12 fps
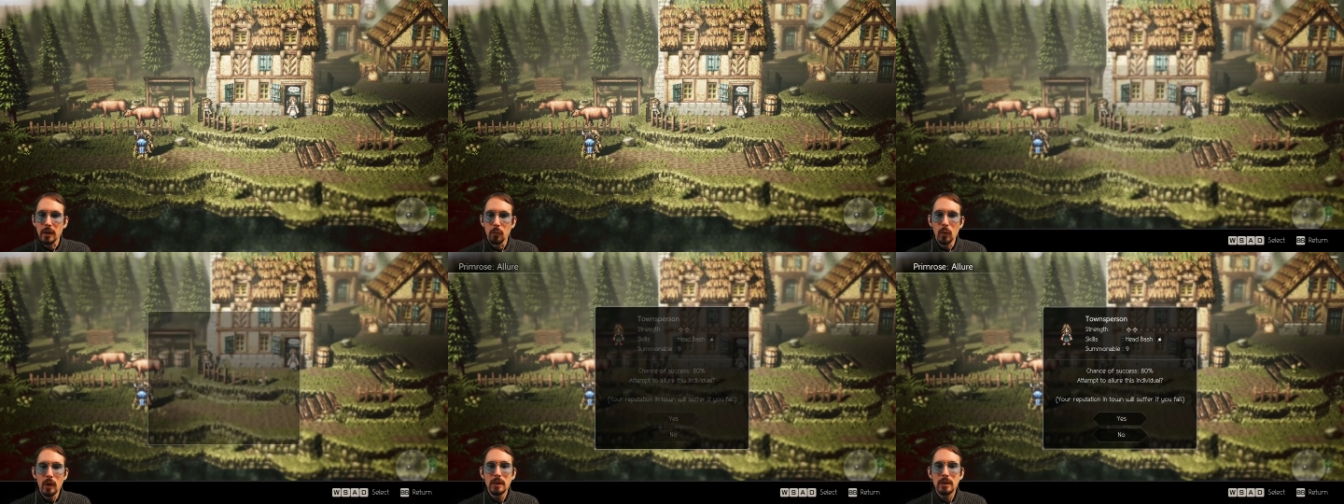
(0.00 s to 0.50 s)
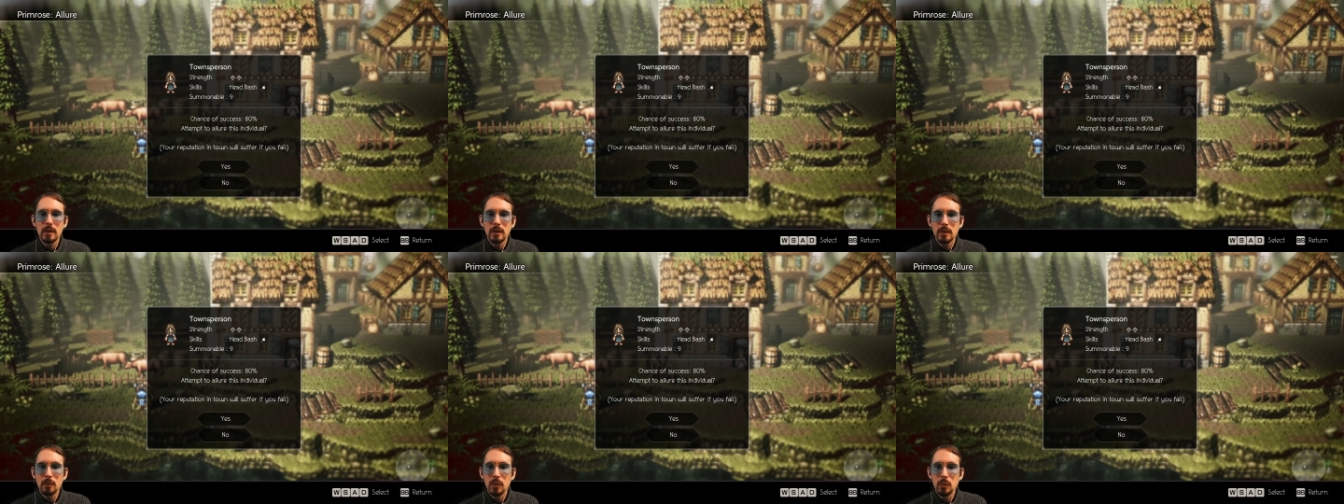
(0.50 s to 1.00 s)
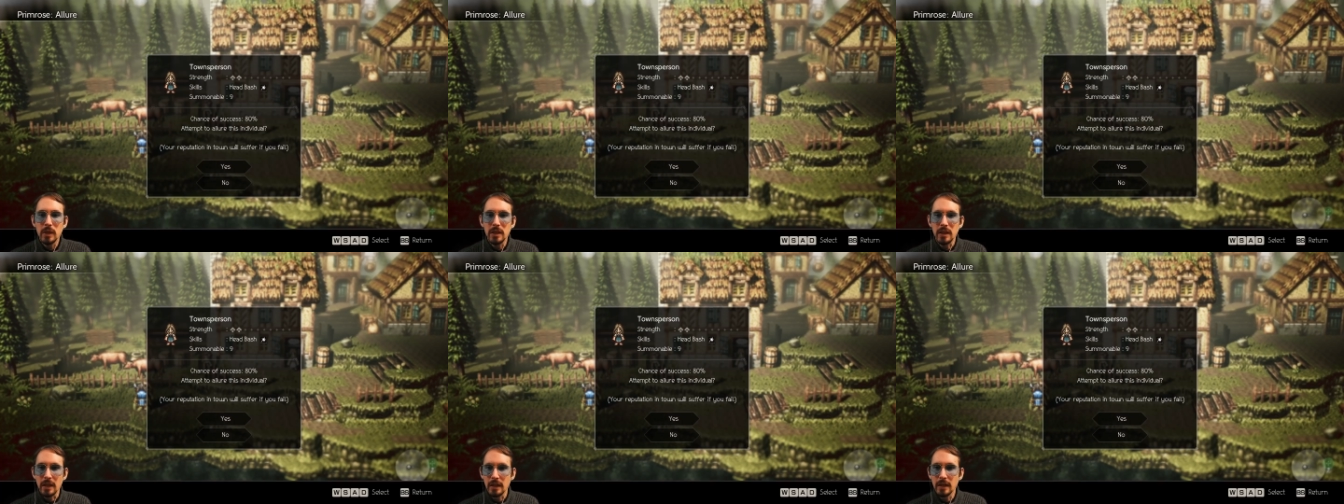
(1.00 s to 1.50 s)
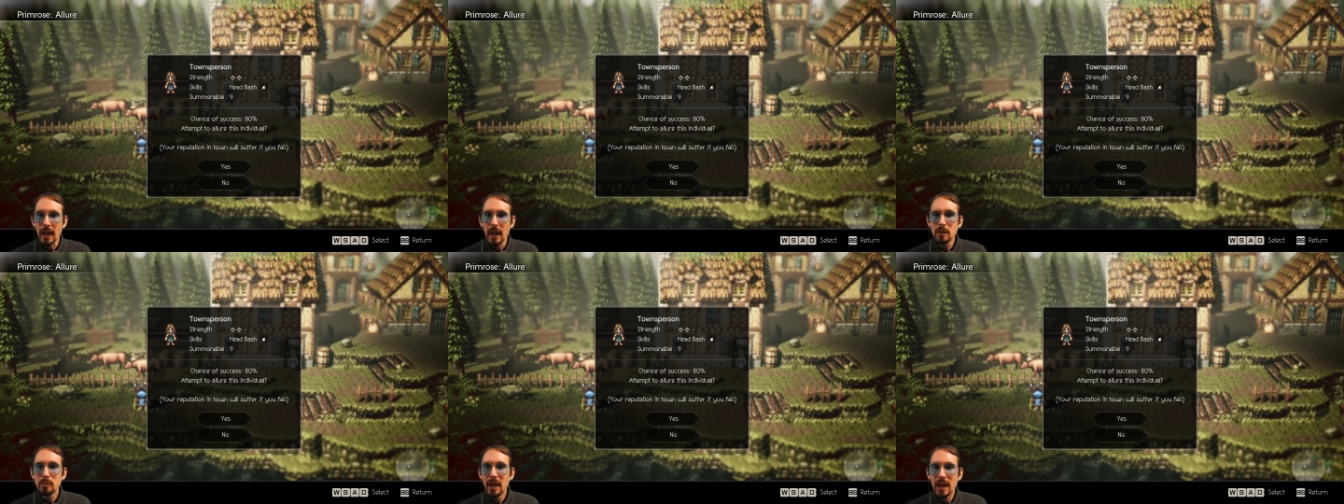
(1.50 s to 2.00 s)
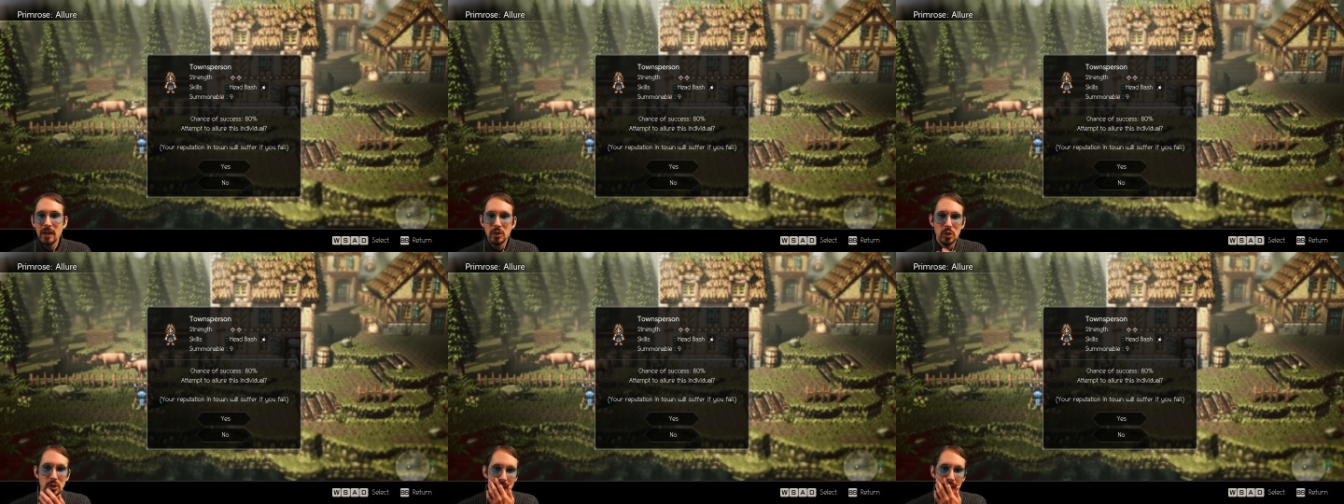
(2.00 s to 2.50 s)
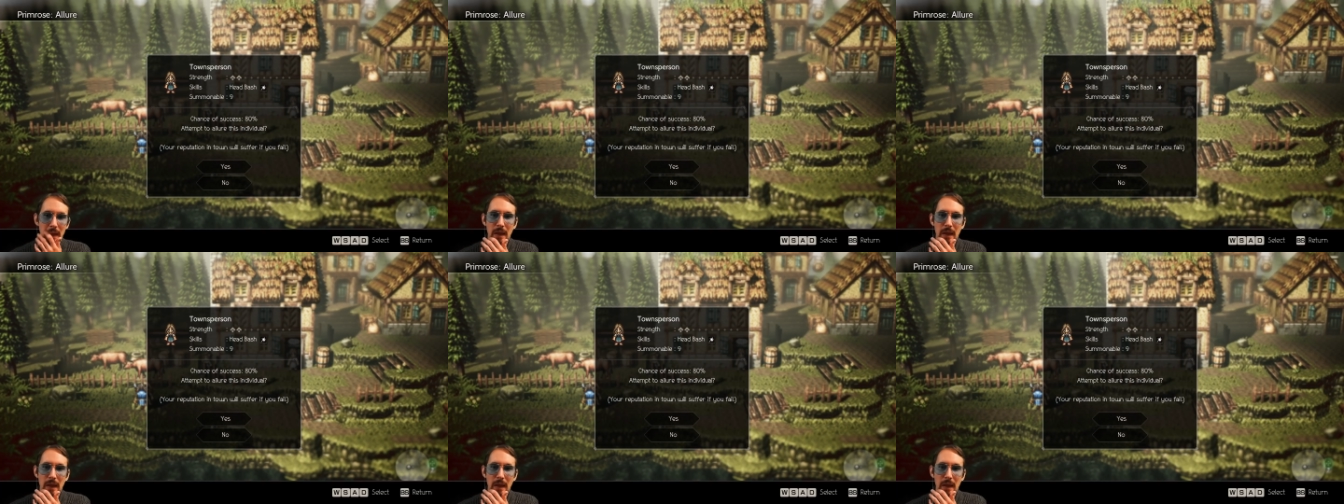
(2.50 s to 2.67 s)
Okay, what would we get? Head bash,